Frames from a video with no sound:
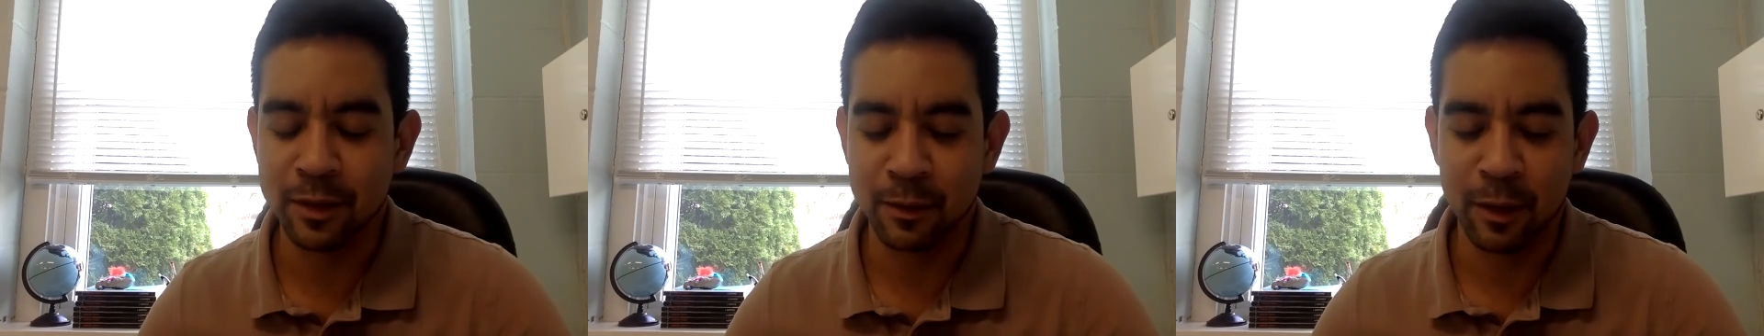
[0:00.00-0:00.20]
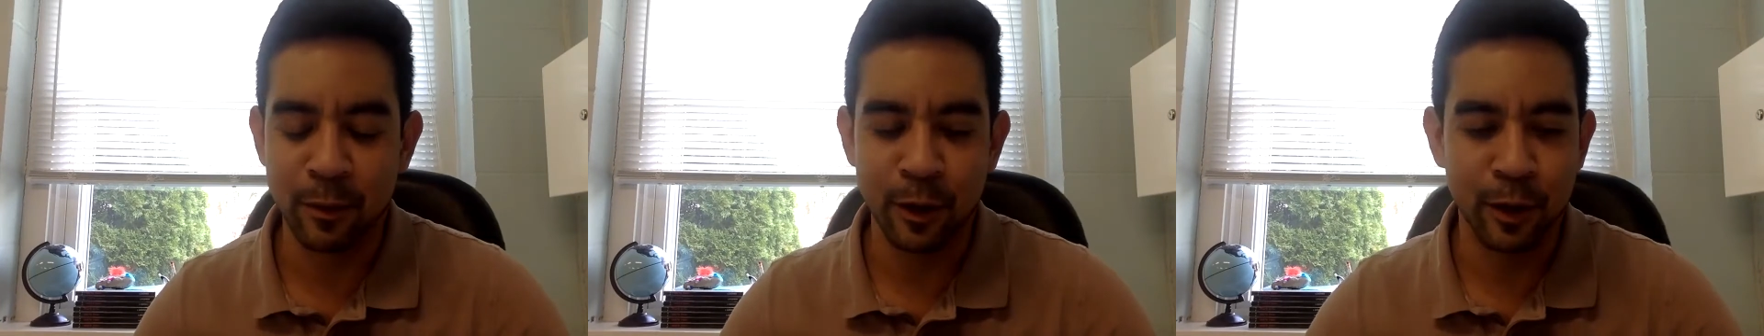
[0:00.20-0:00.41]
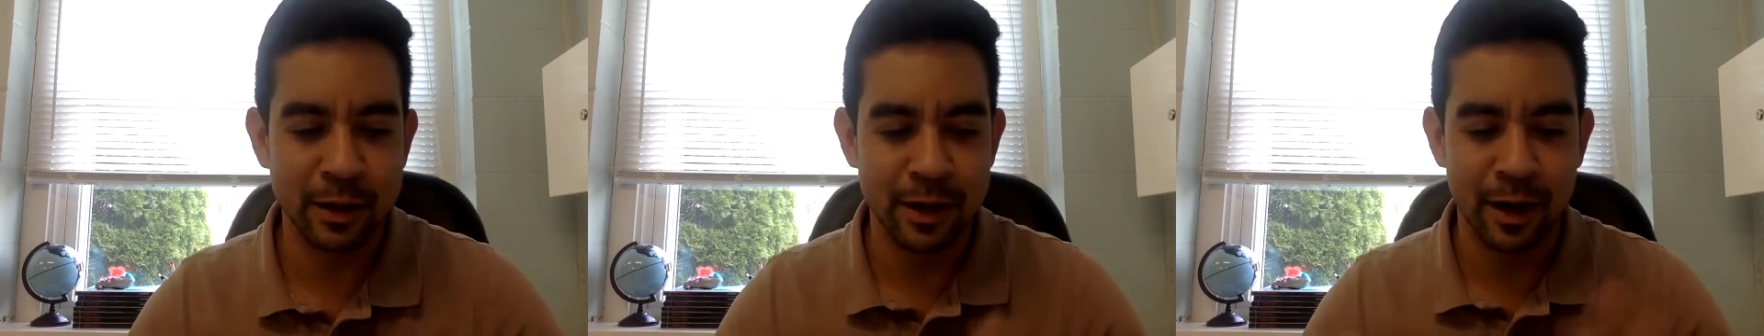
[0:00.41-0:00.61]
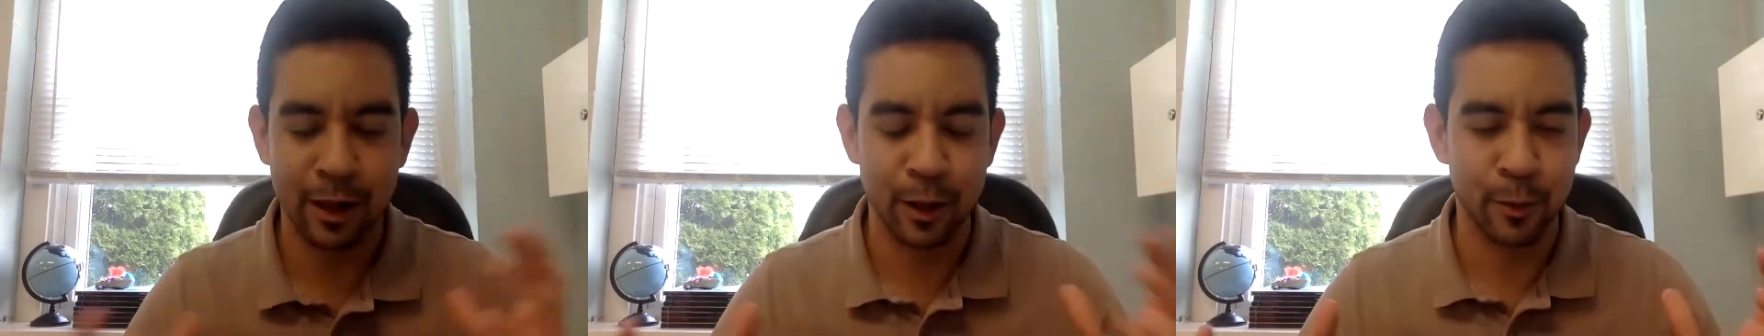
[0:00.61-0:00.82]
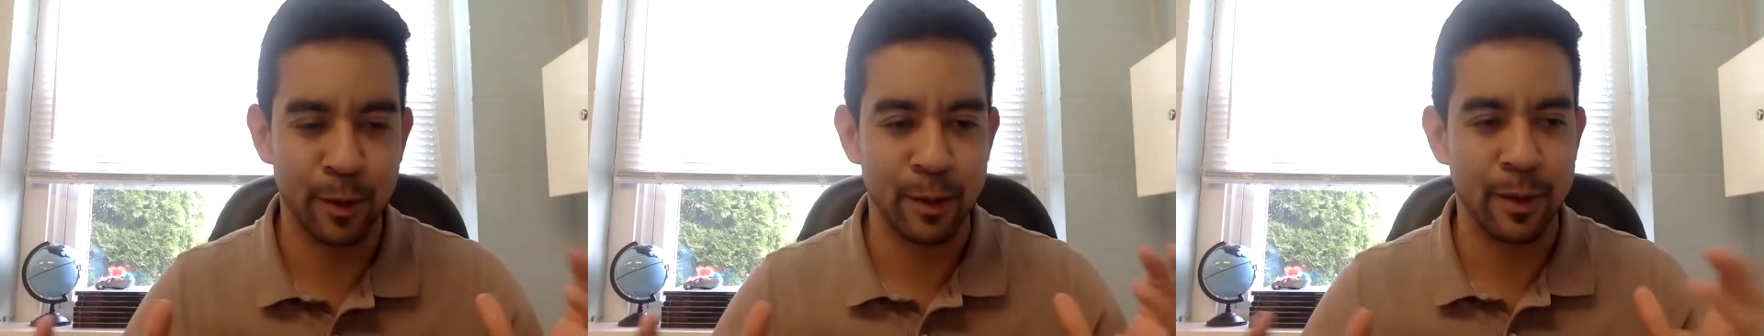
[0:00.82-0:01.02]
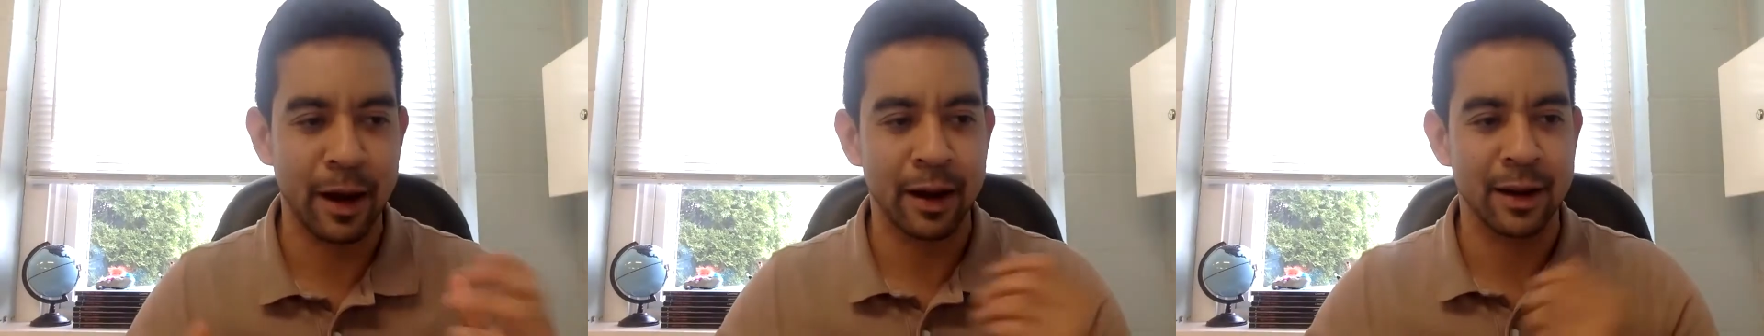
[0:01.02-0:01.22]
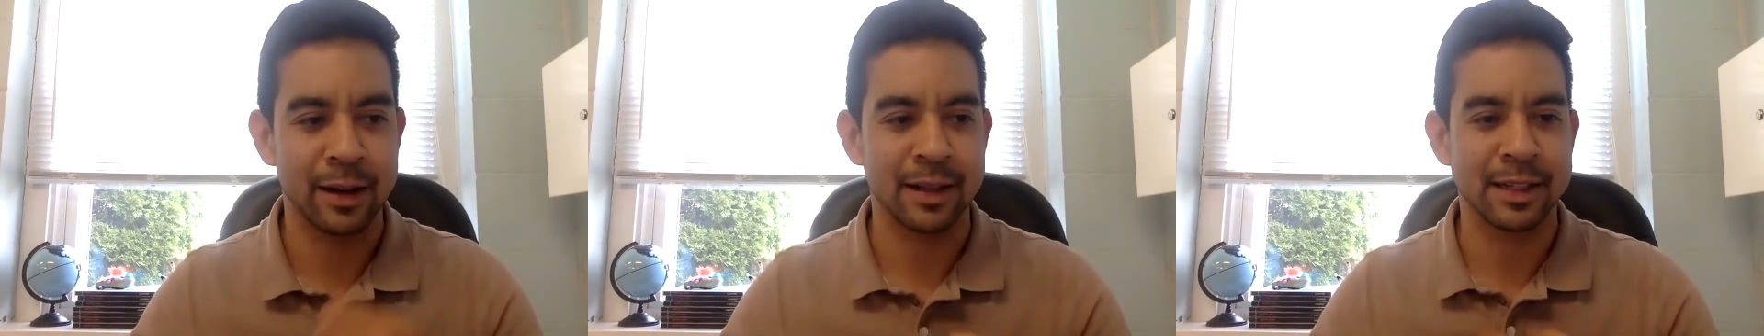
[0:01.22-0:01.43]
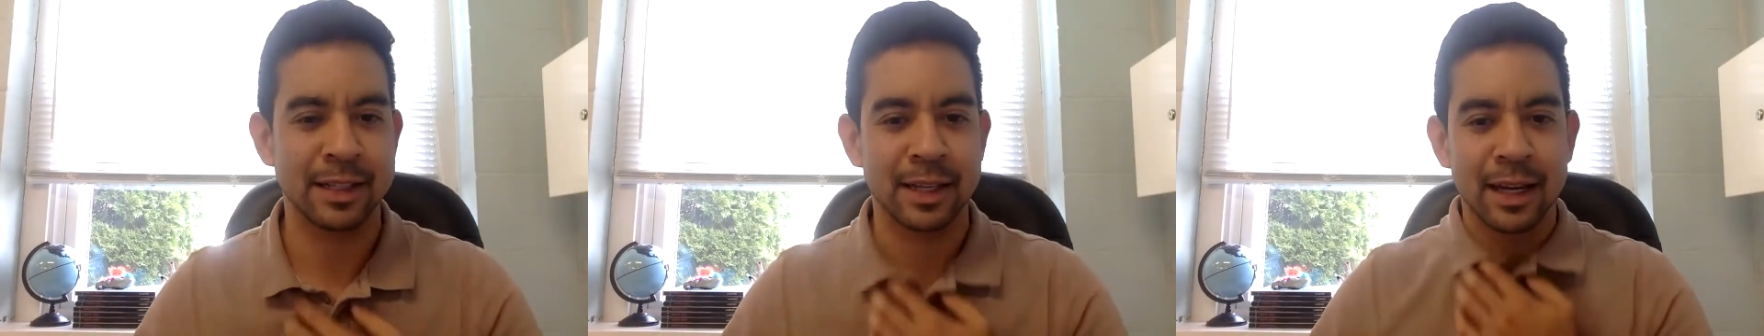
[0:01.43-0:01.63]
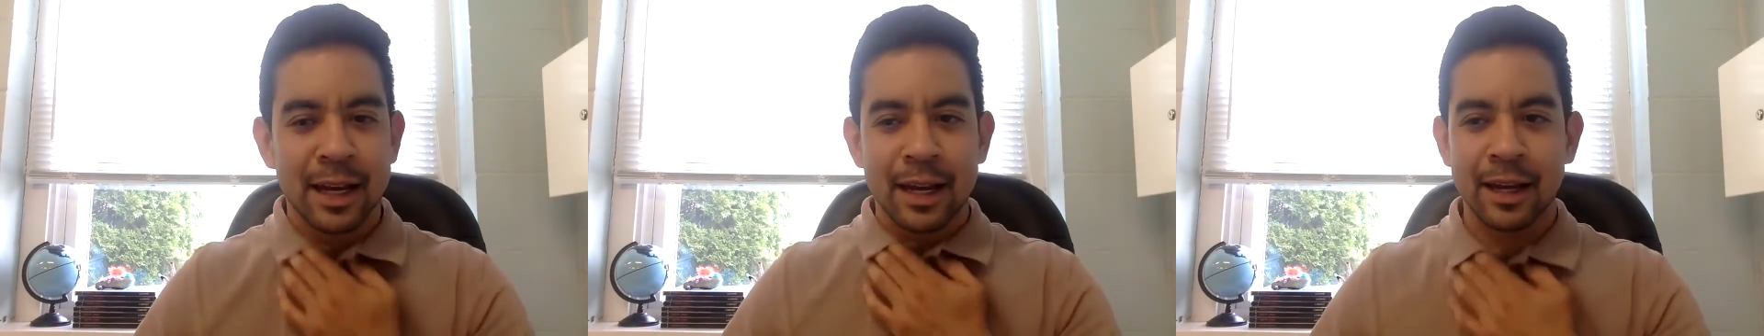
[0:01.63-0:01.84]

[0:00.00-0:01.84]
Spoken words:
and maybe you could talk a little bit about it, is